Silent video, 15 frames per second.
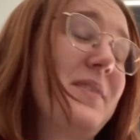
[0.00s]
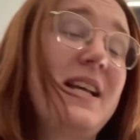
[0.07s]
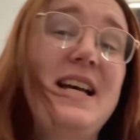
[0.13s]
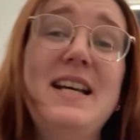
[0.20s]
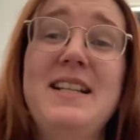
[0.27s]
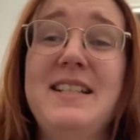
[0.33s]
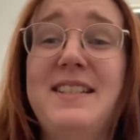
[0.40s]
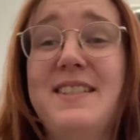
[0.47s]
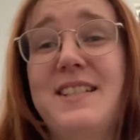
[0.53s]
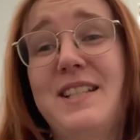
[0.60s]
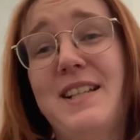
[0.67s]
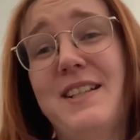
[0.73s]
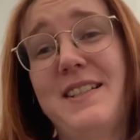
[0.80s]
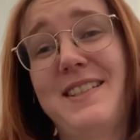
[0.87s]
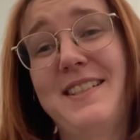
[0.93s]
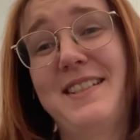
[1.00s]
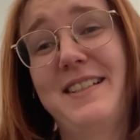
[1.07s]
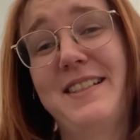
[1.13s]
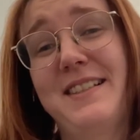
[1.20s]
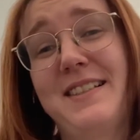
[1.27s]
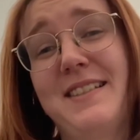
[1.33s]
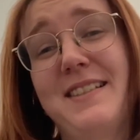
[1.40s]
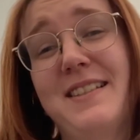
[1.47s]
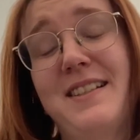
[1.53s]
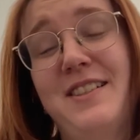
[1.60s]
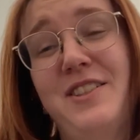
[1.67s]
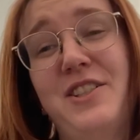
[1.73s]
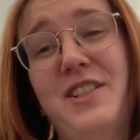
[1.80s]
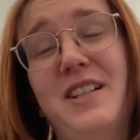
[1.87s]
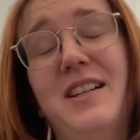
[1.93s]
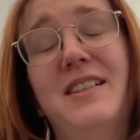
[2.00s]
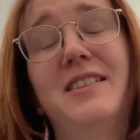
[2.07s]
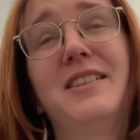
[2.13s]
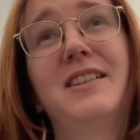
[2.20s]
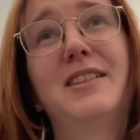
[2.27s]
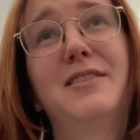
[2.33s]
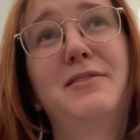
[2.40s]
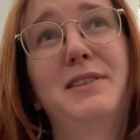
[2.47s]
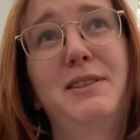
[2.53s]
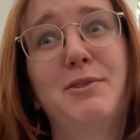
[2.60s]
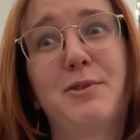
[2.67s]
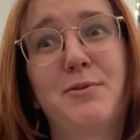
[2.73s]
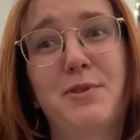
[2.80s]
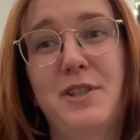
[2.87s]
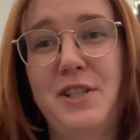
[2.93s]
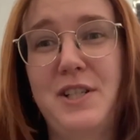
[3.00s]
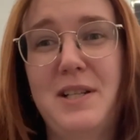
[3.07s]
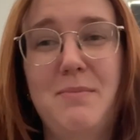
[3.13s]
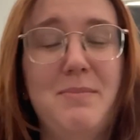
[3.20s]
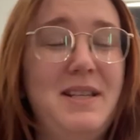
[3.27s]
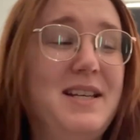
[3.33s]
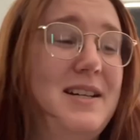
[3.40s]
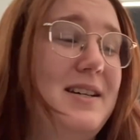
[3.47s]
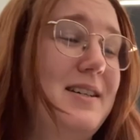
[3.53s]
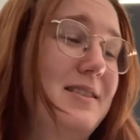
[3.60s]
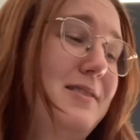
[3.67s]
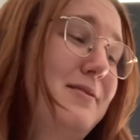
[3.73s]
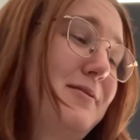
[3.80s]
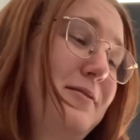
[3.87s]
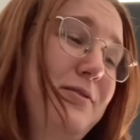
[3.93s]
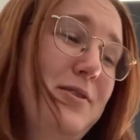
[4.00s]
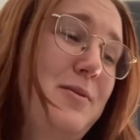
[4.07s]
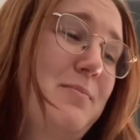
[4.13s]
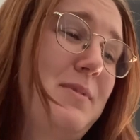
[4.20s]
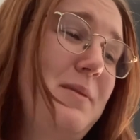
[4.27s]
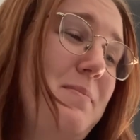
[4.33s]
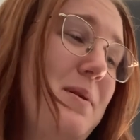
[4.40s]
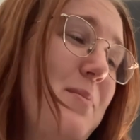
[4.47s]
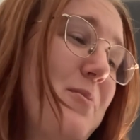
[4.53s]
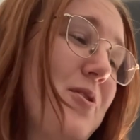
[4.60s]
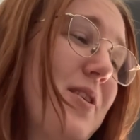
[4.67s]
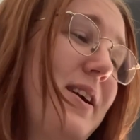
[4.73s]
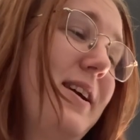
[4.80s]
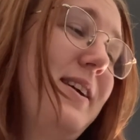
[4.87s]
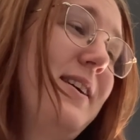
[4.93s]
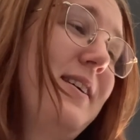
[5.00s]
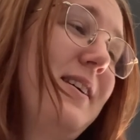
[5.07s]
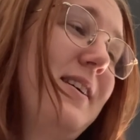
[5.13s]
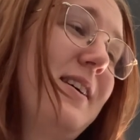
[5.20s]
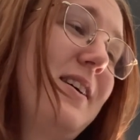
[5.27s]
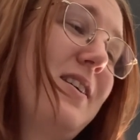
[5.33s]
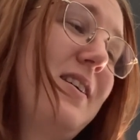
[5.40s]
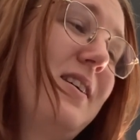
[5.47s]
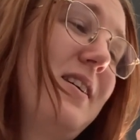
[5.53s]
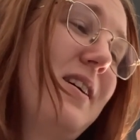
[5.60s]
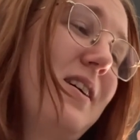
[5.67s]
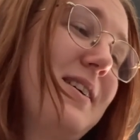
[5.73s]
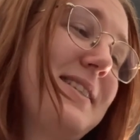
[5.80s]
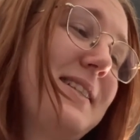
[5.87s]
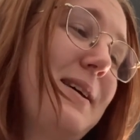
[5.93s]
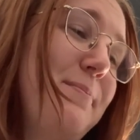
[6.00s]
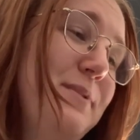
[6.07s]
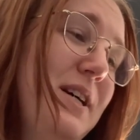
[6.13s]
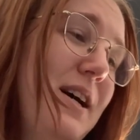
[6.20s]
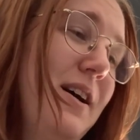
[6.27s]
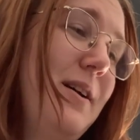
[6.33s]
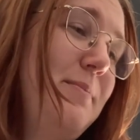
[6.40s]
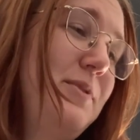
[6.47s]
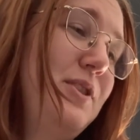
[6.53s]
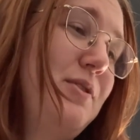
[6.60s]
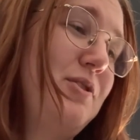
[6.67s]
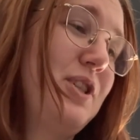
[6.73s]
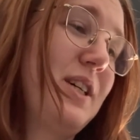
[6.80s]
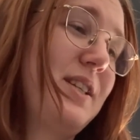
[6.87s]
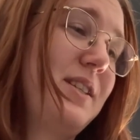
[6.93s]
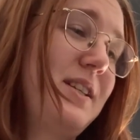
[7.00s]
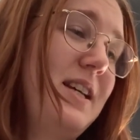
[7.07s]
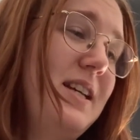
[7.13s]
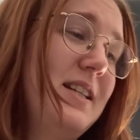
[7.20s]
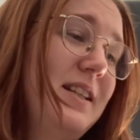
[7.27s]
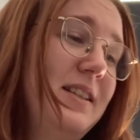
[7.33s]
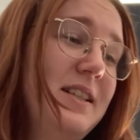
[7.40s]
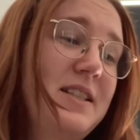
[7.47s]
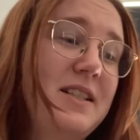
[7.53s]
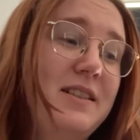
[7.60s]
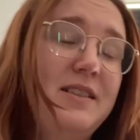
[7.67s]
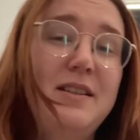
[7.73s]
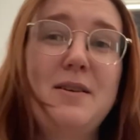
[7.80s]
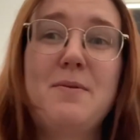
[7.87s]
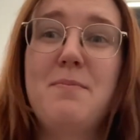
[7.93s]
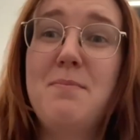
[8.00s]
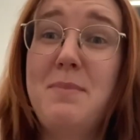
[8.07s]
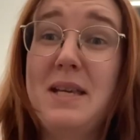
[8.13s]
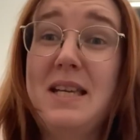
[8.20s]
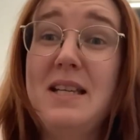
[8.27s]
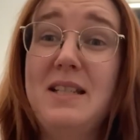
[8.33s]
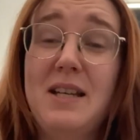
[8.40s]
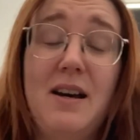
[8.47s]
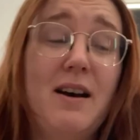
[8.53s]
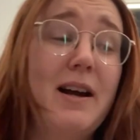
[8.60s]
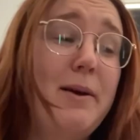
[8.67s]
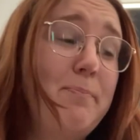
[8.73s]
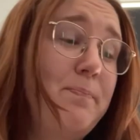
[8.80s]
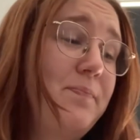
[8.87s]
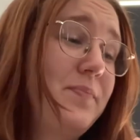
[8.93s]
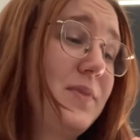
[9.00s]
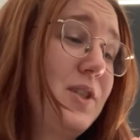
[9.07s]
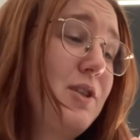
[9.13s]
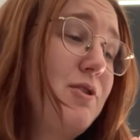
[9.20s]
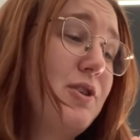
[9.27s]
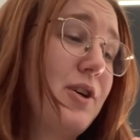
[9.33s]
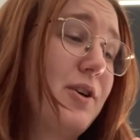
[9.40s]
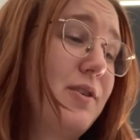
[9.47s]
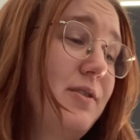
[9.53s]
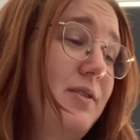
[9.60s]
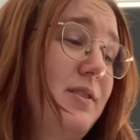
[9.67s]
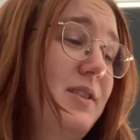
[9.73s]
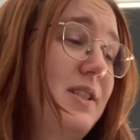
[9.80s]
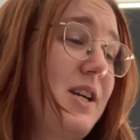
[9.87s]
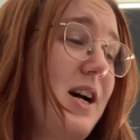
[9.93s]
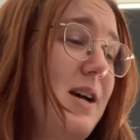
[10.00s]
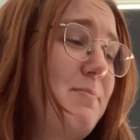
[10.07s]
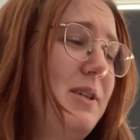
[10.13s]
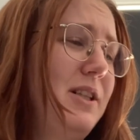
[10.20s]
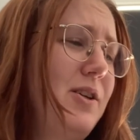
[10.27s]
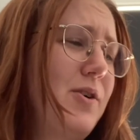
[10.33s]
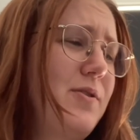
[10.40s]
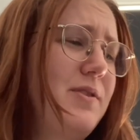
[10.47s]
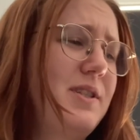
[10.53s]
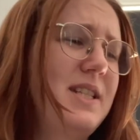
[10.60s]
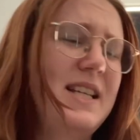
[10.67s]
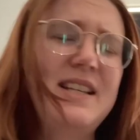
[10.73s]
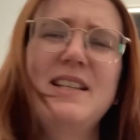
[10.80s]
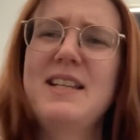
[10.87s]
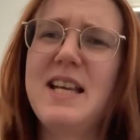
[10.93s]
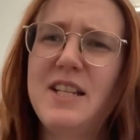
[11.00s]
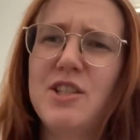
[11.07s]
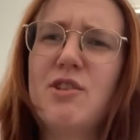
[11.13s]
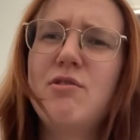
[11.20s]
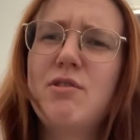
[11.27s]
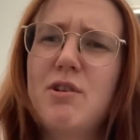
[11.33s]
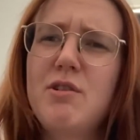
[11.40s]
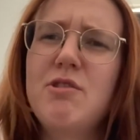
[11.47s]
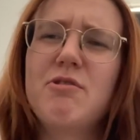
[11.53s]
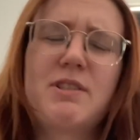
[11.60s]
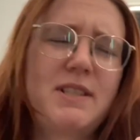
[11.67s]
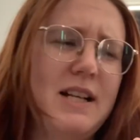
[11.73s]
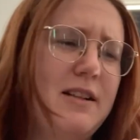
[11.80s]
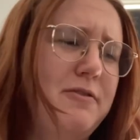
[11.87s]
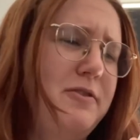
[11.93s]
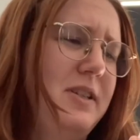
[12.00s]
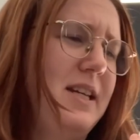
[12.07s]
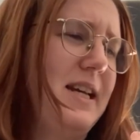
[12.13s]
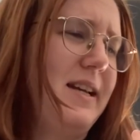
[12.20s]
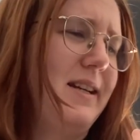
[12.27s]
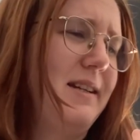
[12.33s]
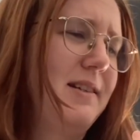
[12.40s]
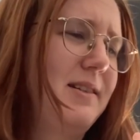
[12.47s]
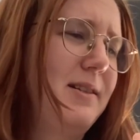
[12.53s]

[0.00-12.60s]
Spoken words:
And it's just such a lovely, refreshing beer from my memory. Sometimes you just need a little me time. You know, time alone to get to know yourself again.